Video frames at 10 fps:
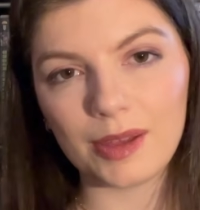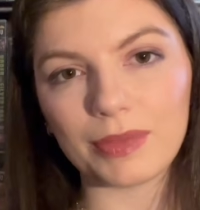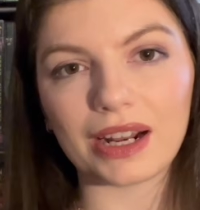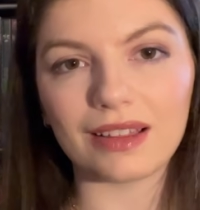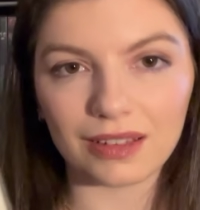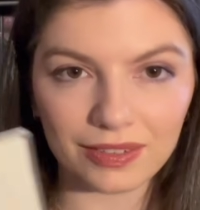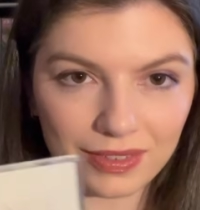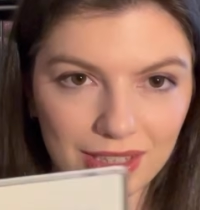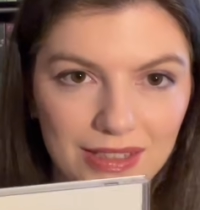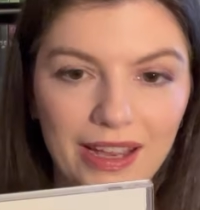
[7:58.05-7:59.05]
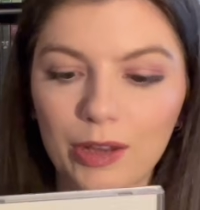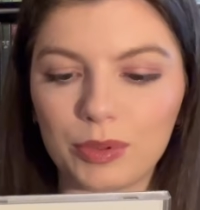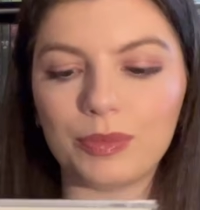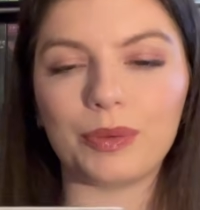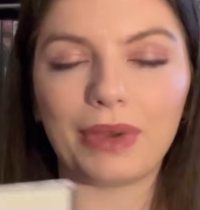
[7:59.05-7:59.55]
But I love this
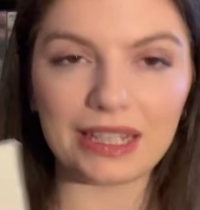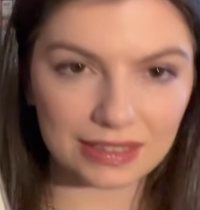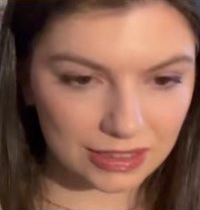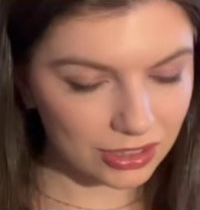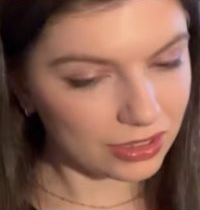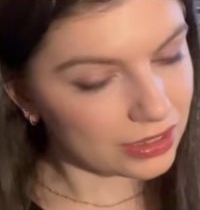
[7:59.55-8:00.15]
album. Amazing's on this